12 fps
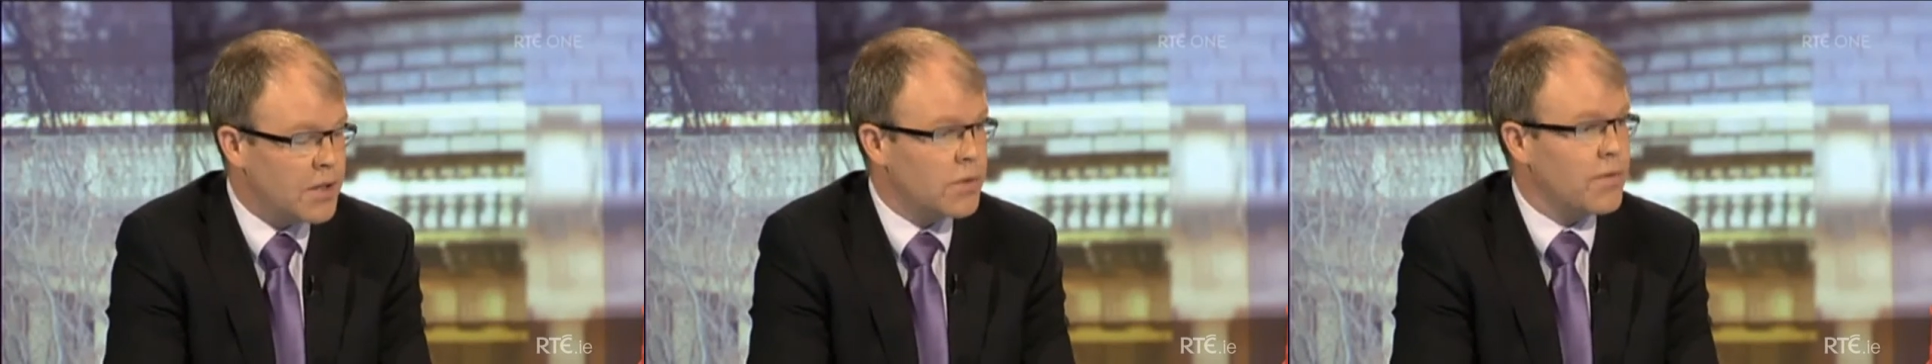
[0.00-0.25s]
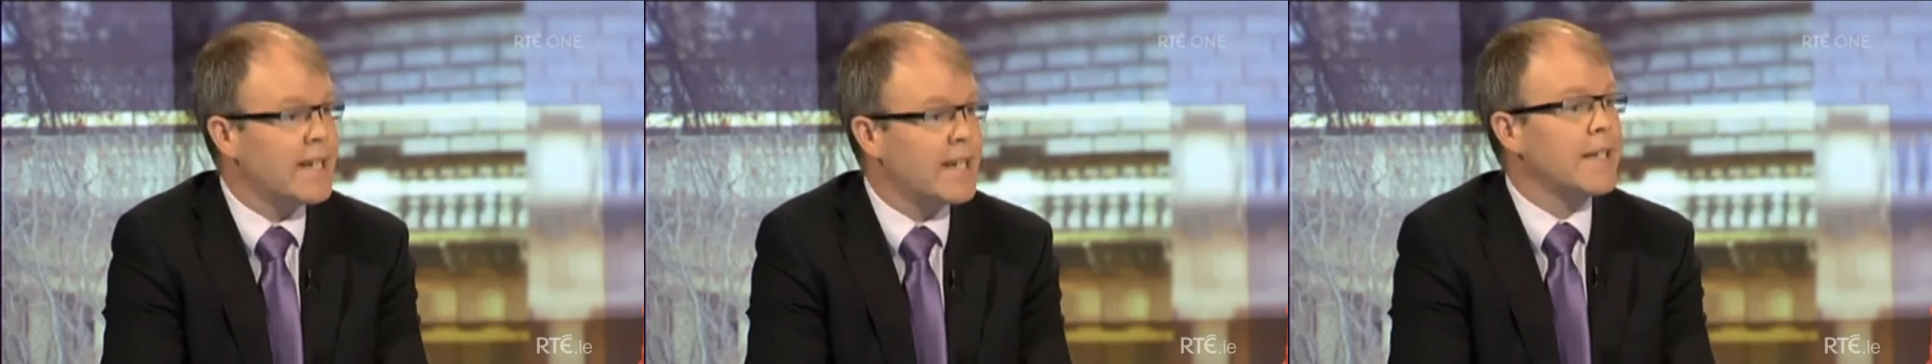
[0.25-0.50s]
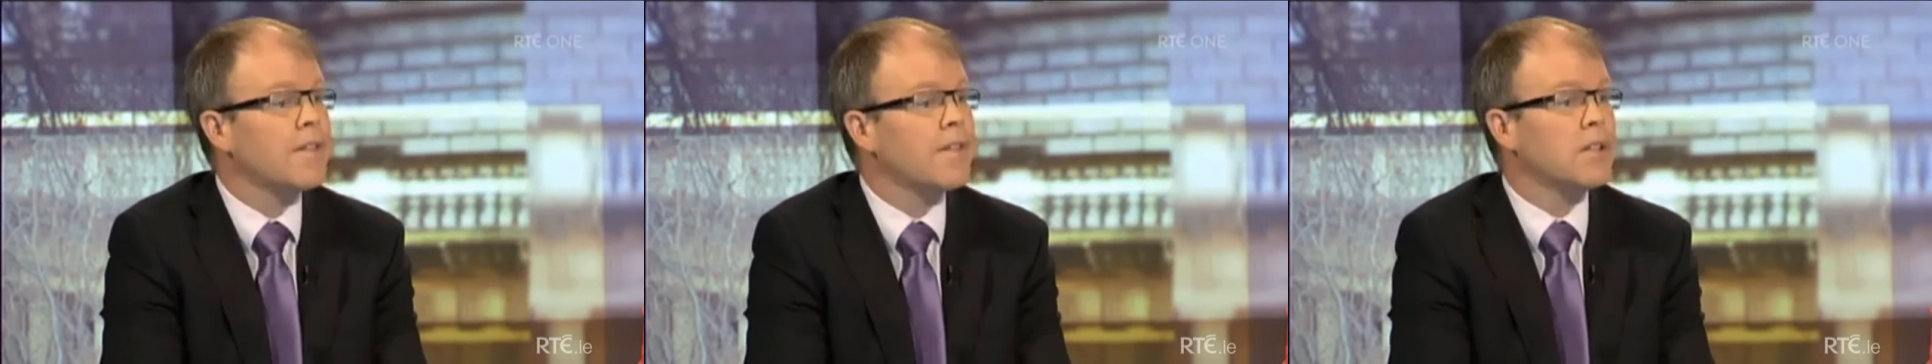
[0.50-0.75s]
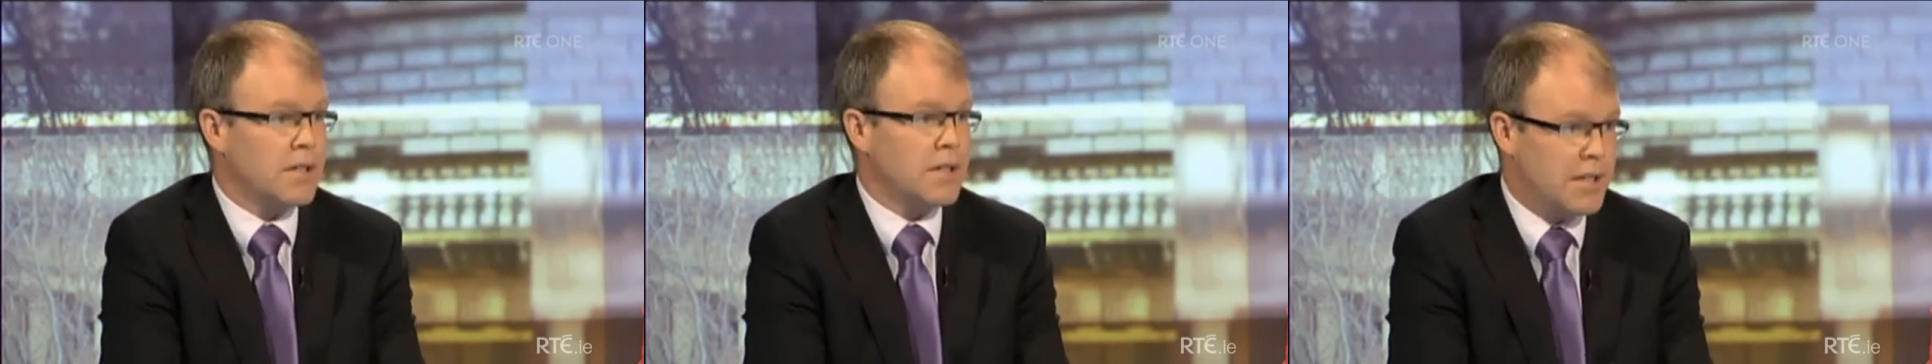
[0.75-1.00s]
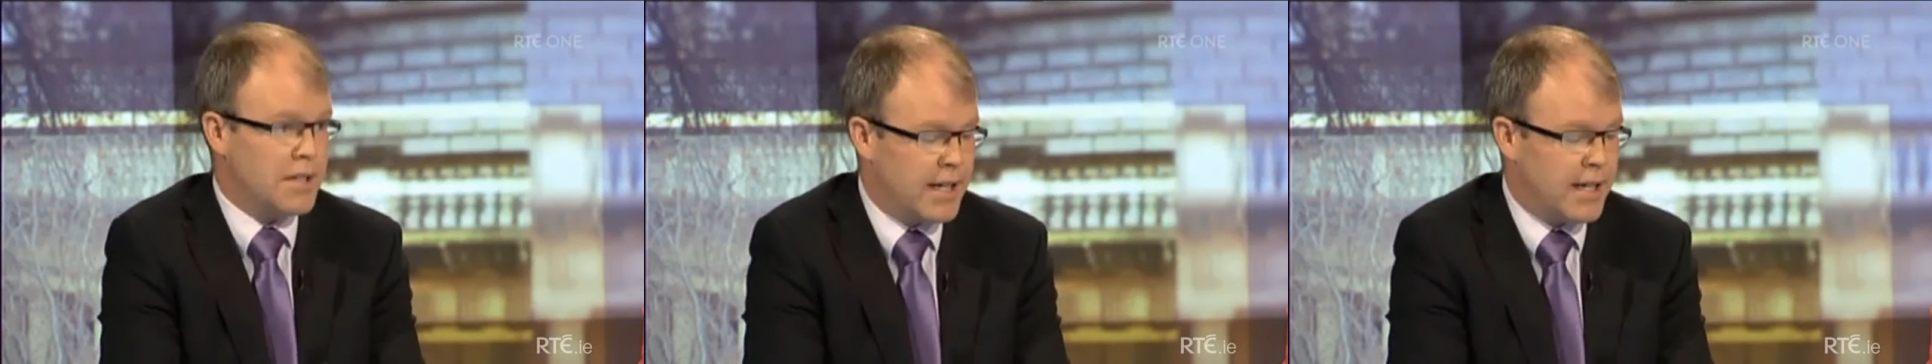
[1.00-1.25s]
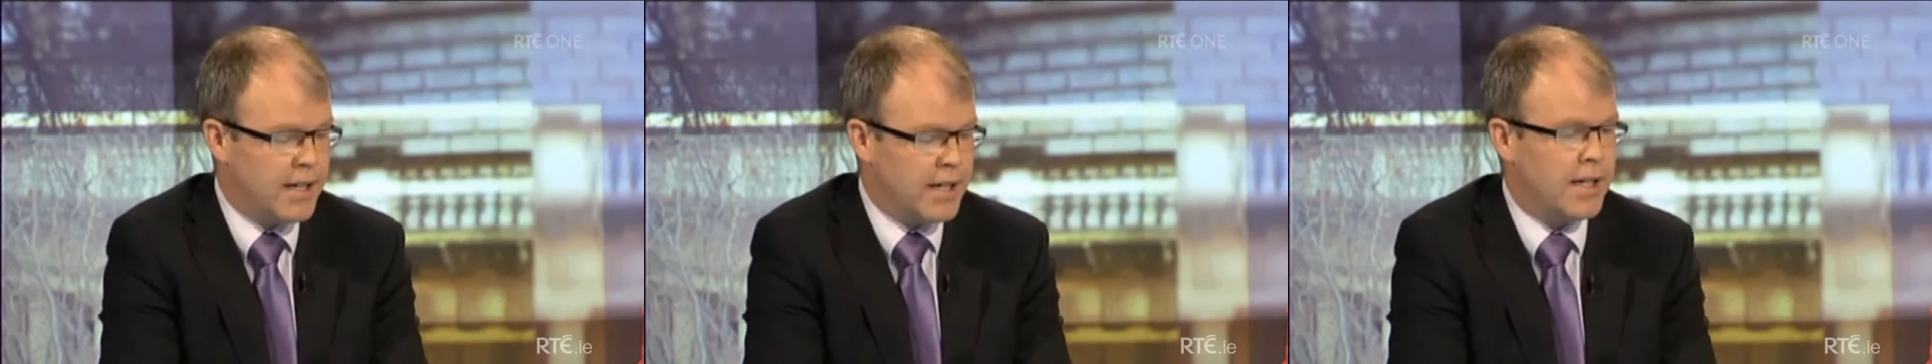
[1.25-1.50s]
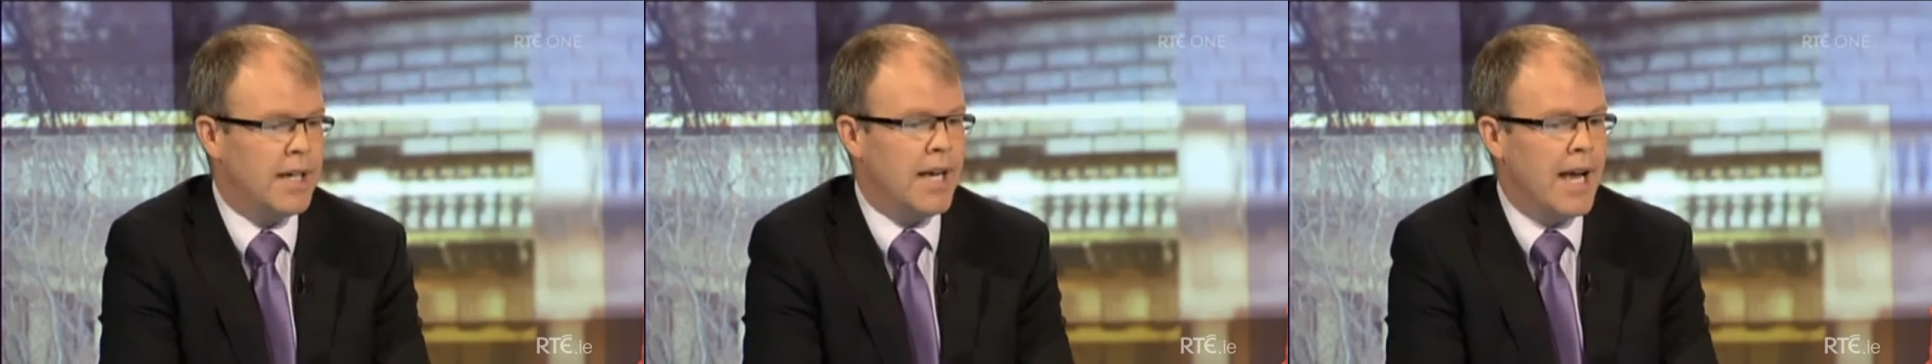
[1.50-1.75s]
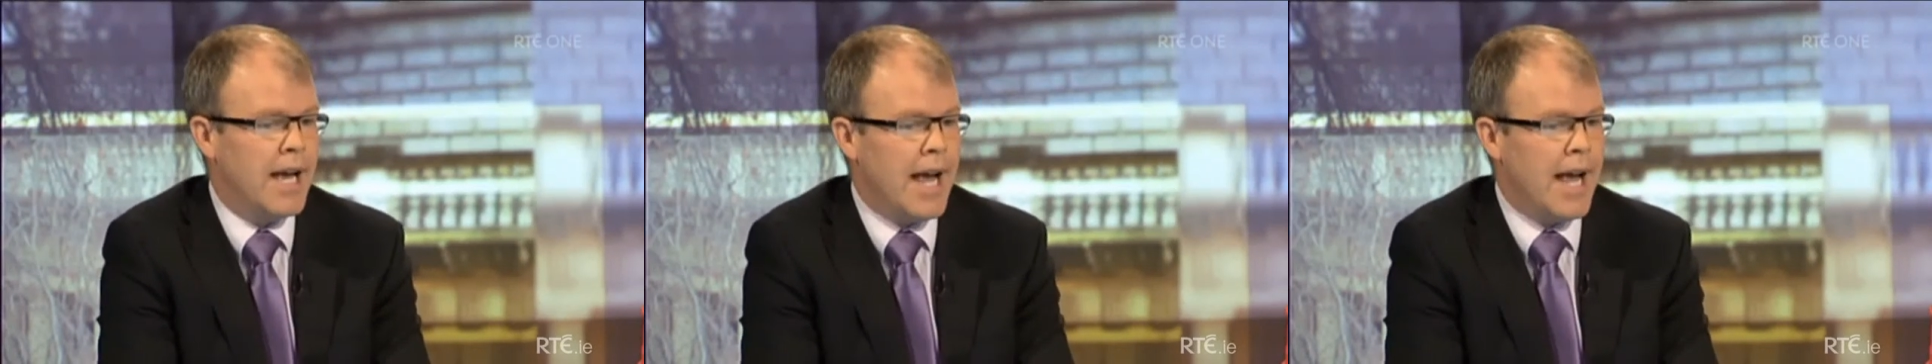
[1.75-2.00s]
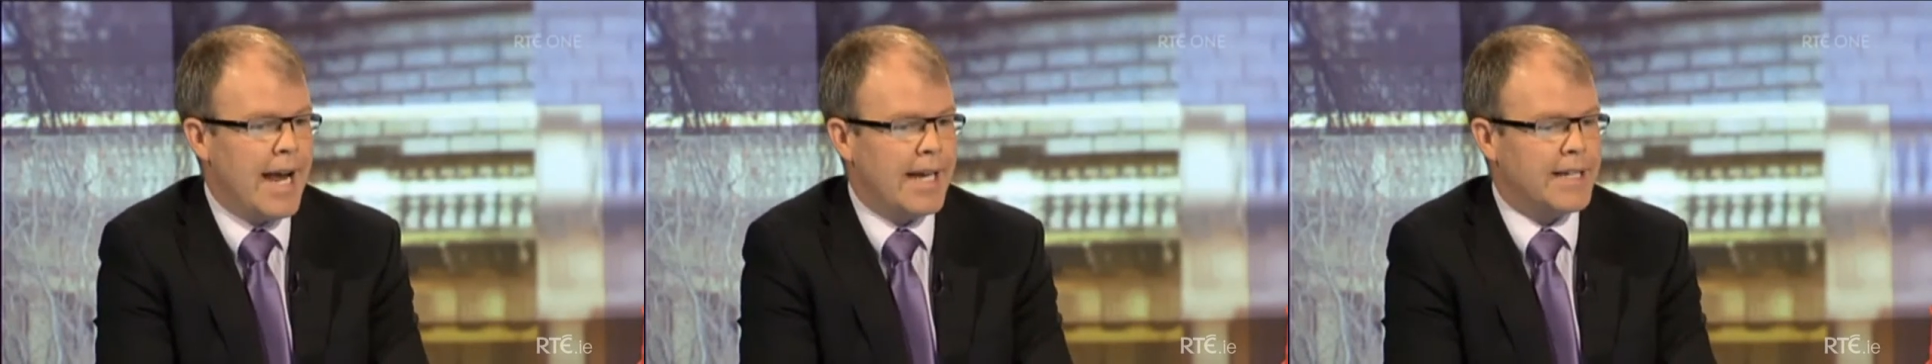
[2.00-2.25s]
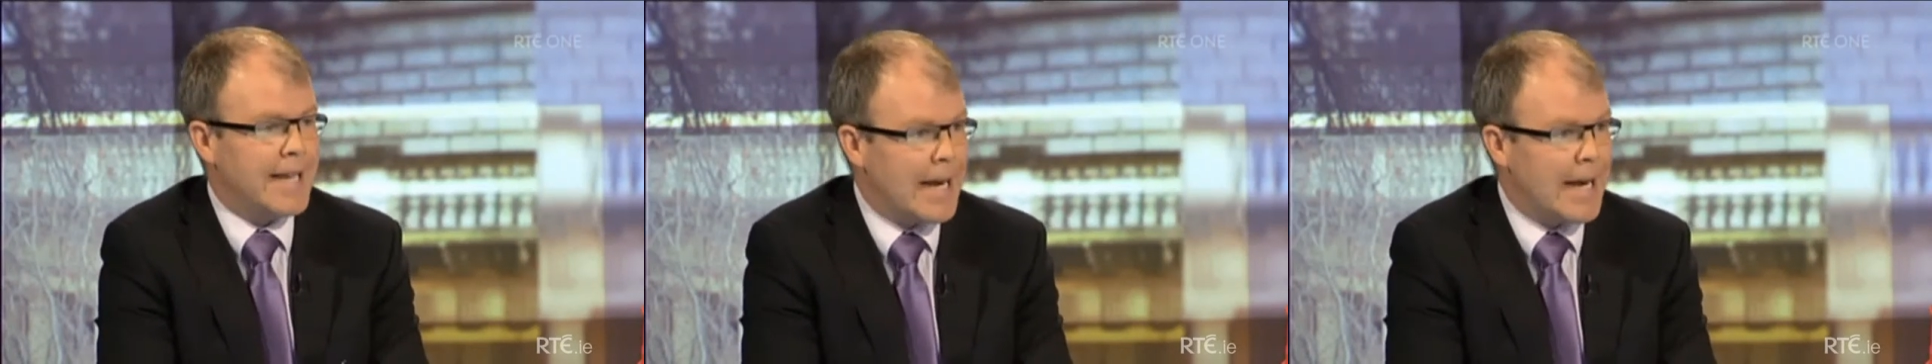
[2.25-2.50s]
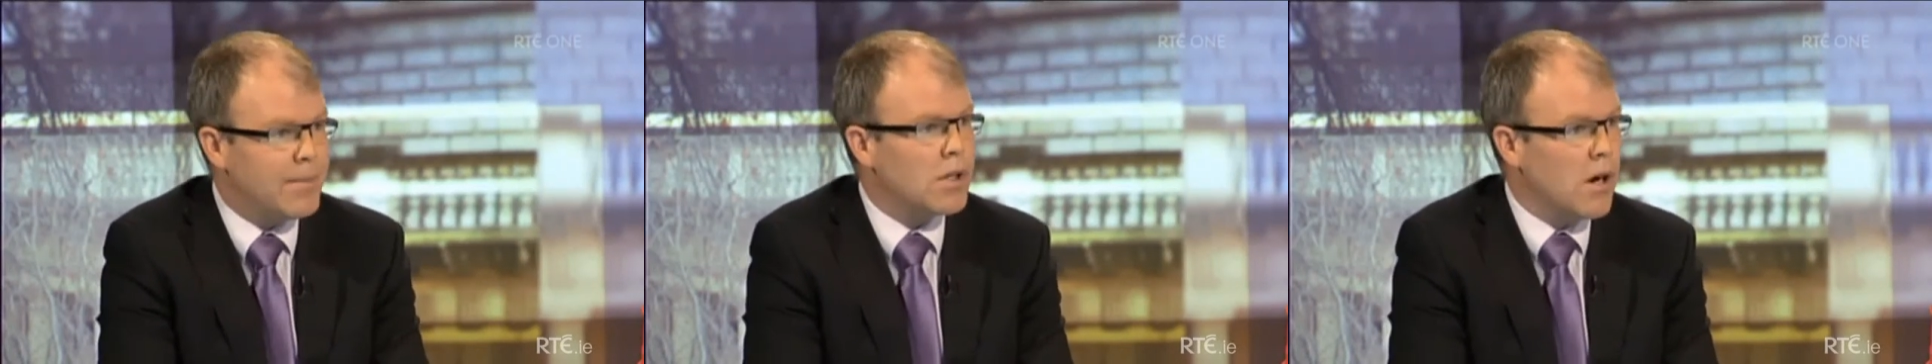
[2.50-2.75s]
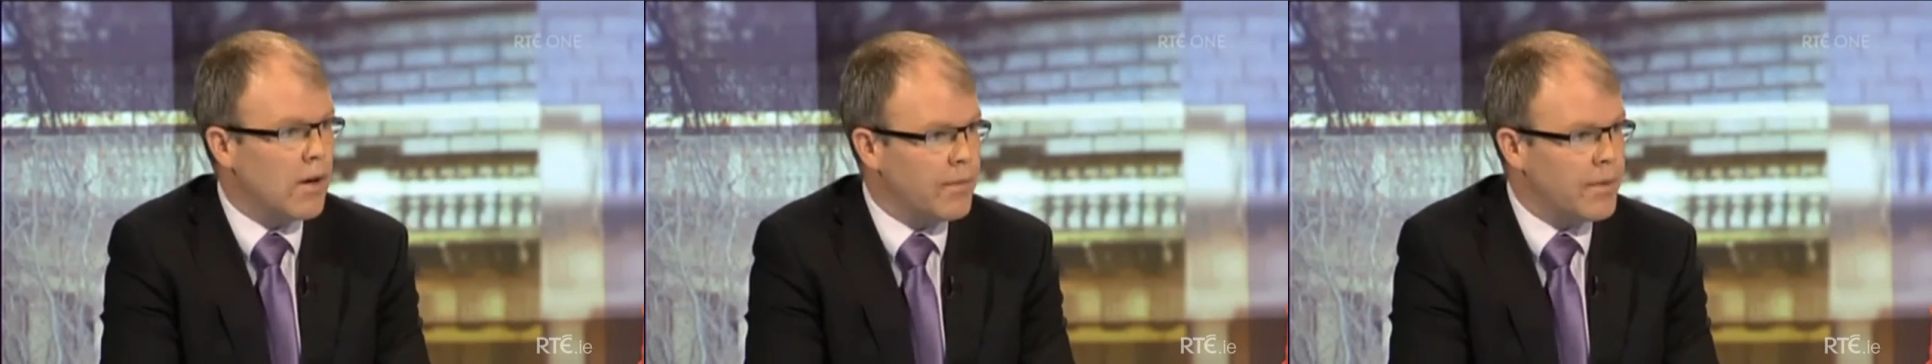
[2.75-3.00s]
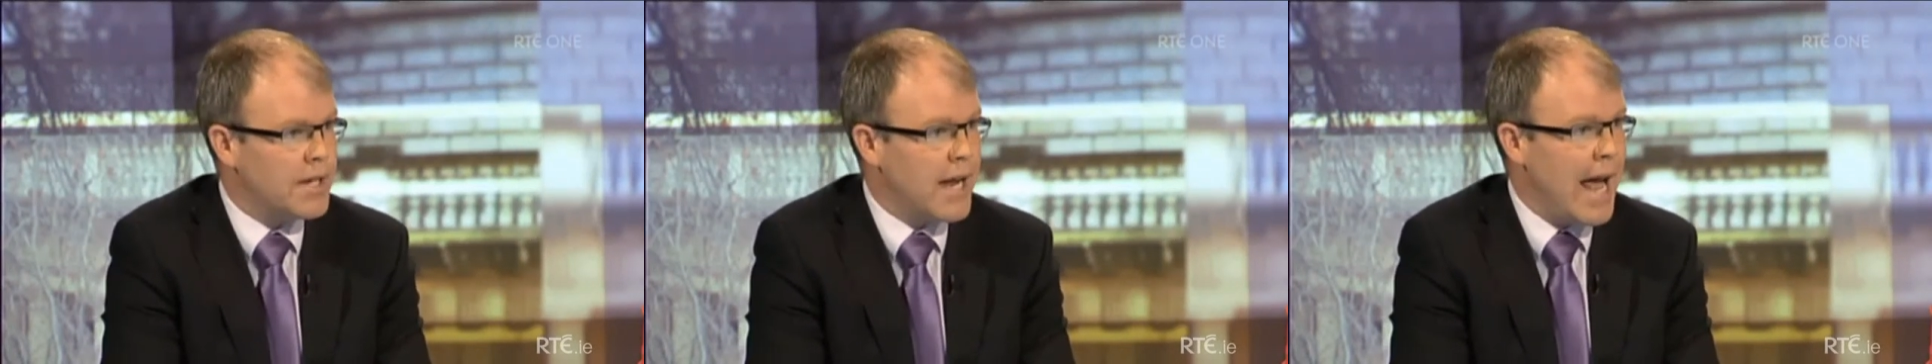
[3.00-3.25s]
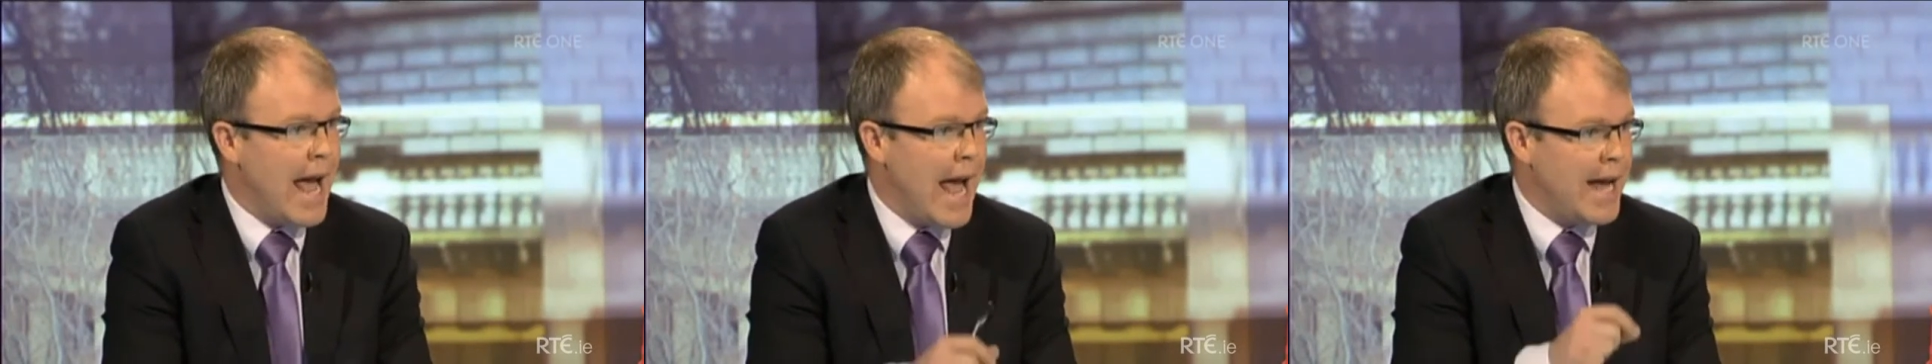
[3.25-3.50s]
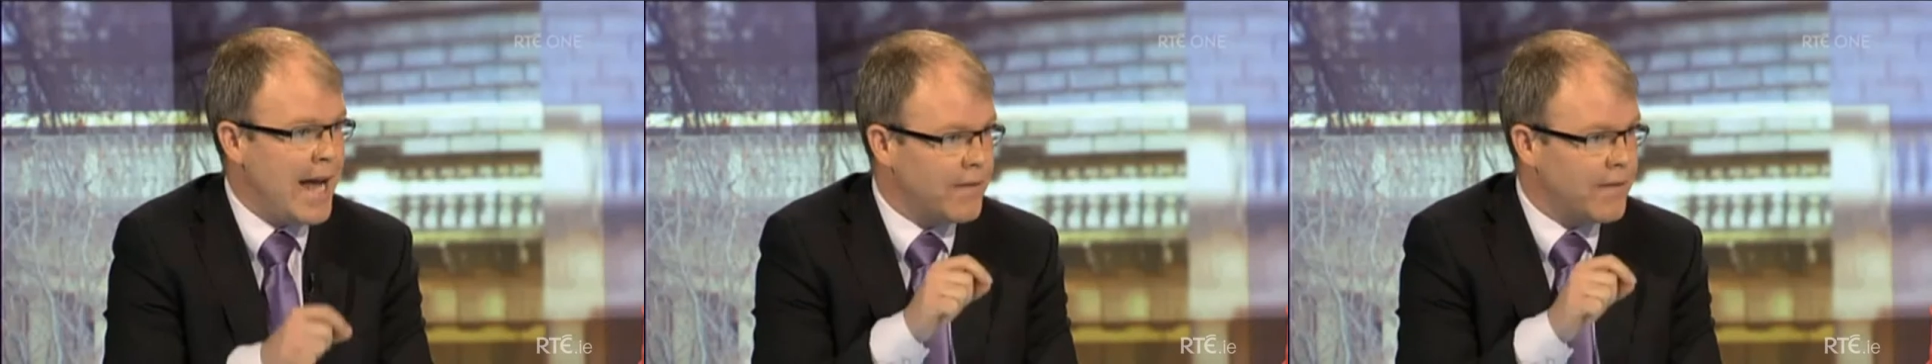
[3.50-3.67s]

So it's very difficult to see a stable government uh,